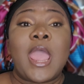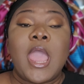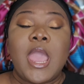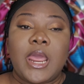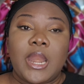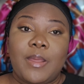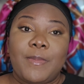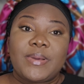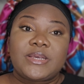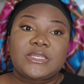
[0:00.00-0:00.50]

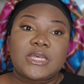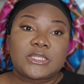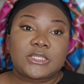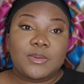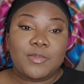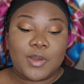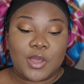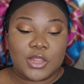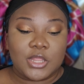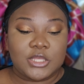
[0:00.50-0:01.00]
and i'm excited
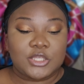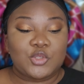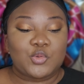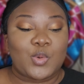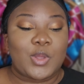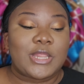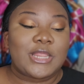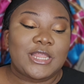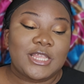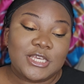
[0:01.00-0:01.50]
about this
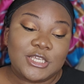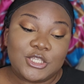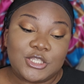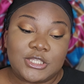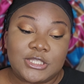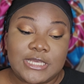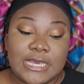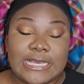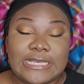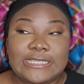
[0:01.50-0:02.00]
one
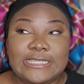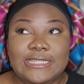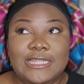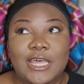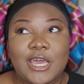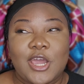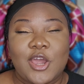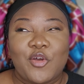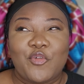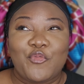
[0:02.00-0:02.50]
this is
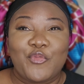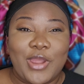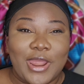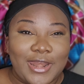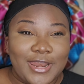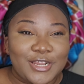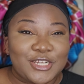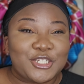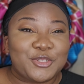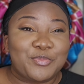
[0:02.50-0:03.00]
the
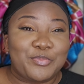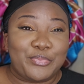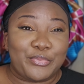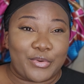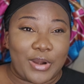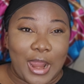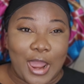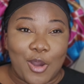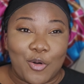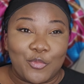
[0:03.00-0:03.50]
reddish
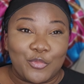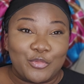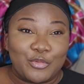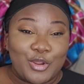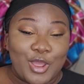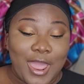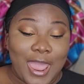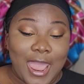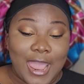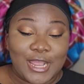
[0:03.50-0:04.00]

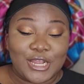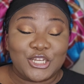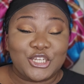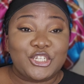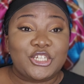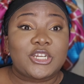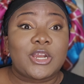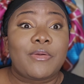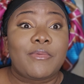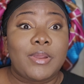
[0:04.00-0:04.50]
brown
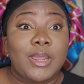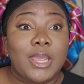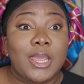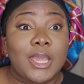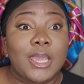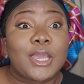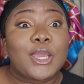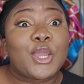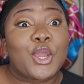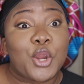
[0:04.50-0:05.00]
jerry
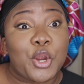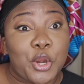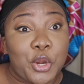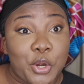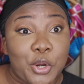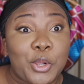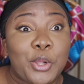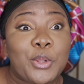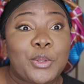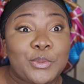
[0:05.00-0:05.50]

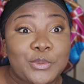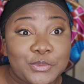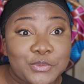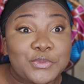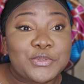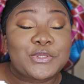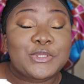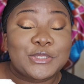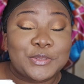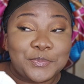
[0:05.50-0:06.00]

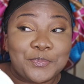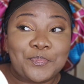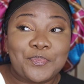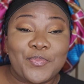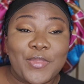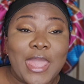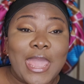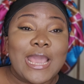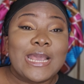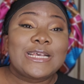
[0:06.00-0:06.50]
curls
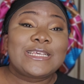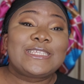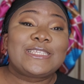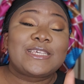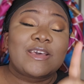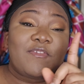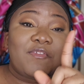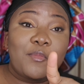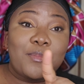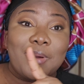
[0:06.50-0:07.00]

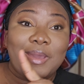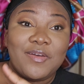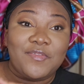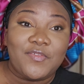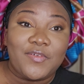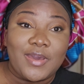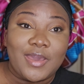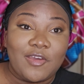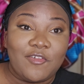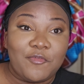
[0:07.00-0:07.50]
seven by
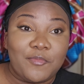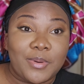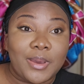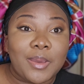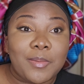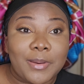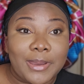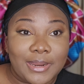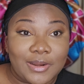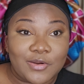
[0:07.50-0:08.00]
five
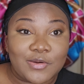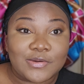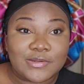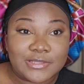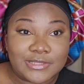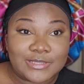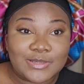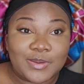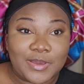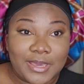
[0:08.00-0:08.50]
Bye Bye
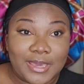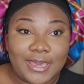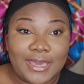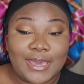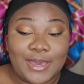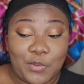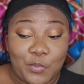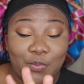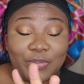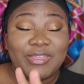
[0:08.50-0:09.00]
Knots
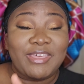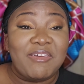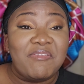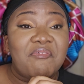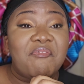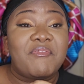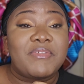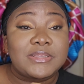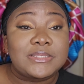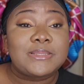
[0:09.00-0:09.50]
okay with
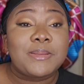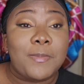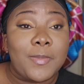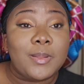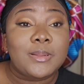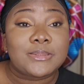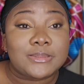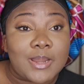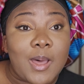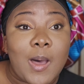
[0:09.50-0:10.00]

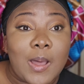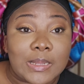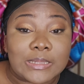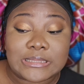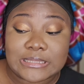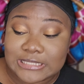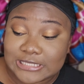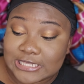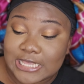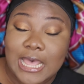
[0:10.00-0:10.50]
invisible
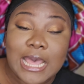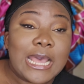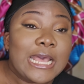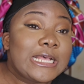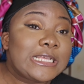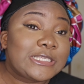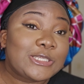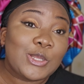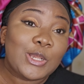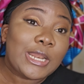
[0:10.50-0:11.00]
knots
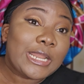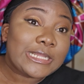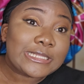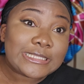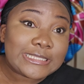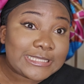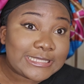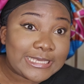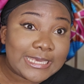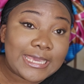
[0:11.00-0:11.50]
so
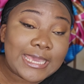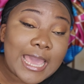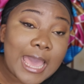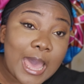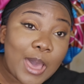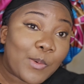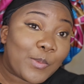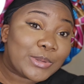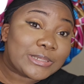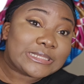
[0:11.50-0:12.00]
let's see
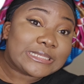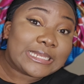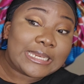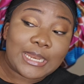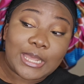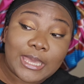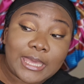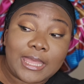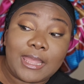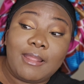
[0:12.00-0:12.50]
how it's
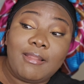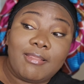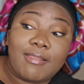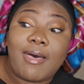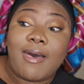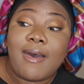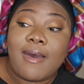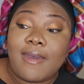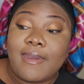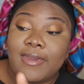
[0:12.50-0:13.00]
looking
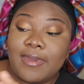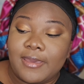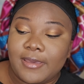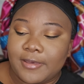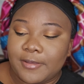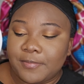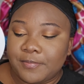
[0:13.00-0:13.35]
like